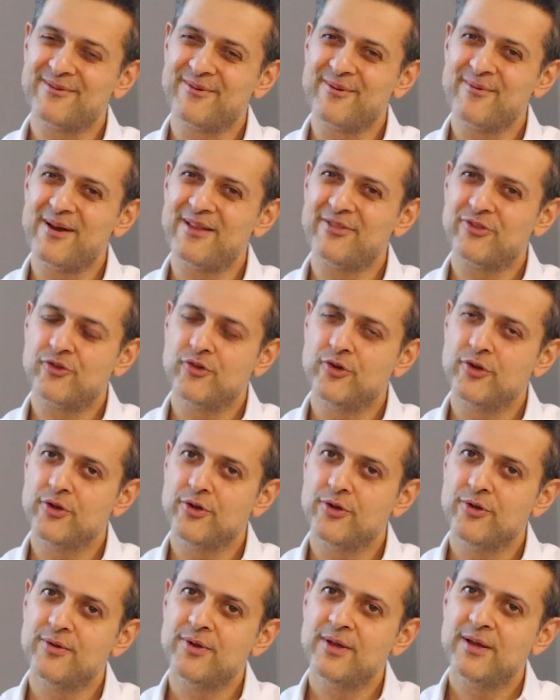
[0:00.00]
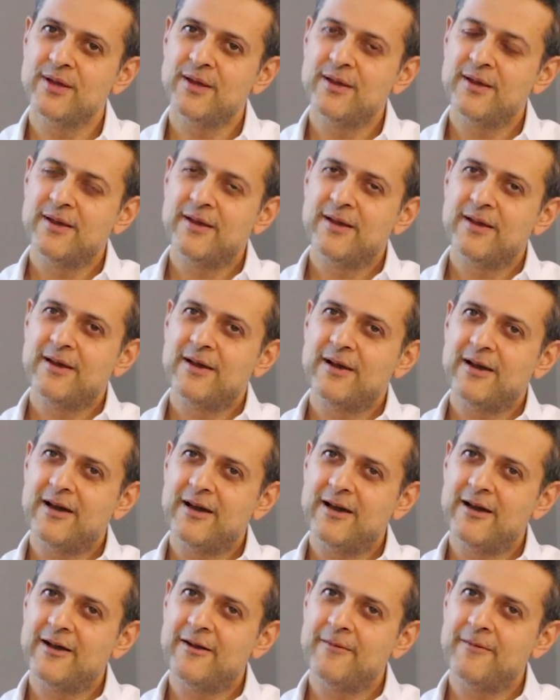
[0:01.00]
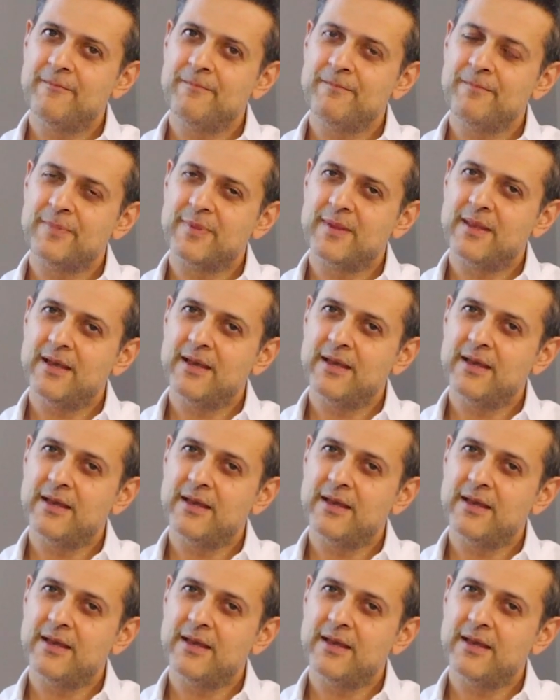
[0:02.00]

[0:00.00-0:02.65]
So we went through what